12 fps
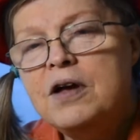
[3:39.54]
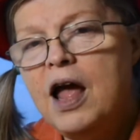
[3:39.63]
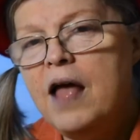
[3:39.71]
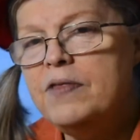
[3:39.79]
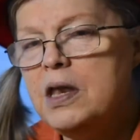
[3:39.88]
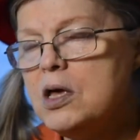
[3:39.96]

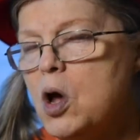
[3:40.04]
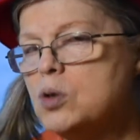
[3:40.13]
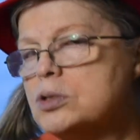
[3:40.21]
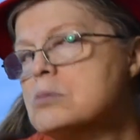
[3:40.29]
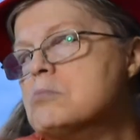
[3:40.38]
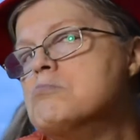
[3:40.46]
And then he
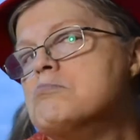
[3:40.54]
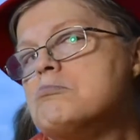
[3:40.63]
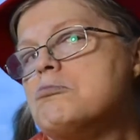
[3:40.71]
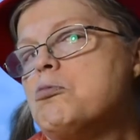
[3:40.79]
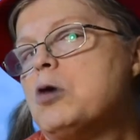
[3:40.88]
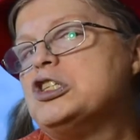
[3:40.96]
goes,
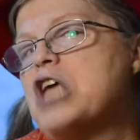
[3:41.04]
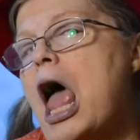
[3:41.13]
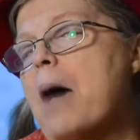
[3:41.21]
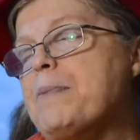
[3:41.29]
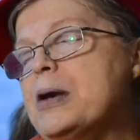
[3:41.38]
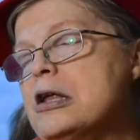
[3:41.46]
"What's
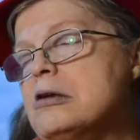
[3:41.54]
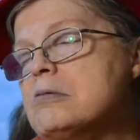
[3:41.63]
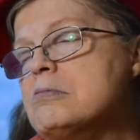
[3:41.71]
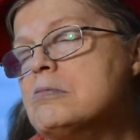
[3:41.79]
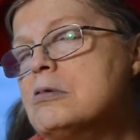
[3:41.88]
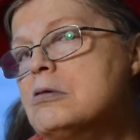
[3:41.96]
happening?"
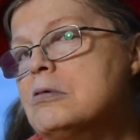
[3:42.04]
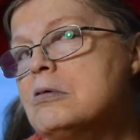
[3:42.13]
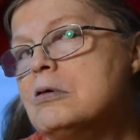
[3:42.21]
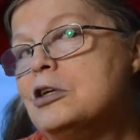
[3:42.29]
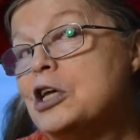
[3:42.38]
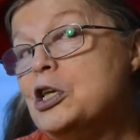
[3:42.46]

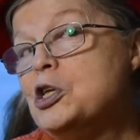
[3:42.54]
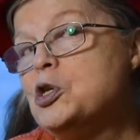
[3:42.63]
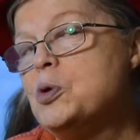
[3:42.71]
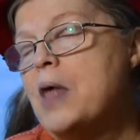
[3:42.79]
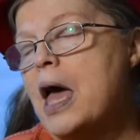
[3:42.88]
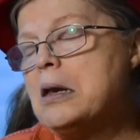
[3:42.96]
Can you
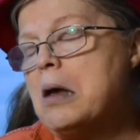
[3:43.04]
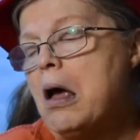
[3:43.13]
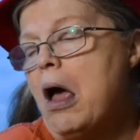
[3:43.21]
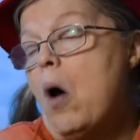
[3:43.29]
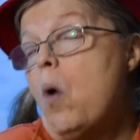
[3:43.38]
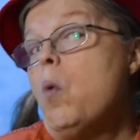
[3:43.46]
do that?
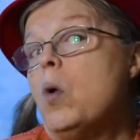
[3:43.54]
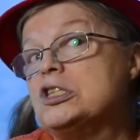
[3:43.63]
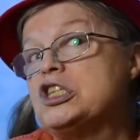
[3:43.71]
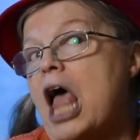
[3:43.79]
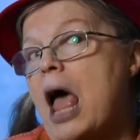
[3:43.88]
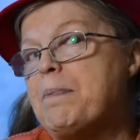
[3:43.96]

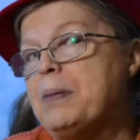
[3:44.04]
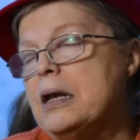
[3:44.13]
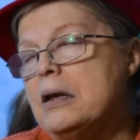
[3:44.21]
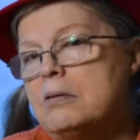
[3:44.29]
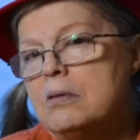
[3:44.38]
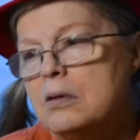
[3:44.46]
What's happening?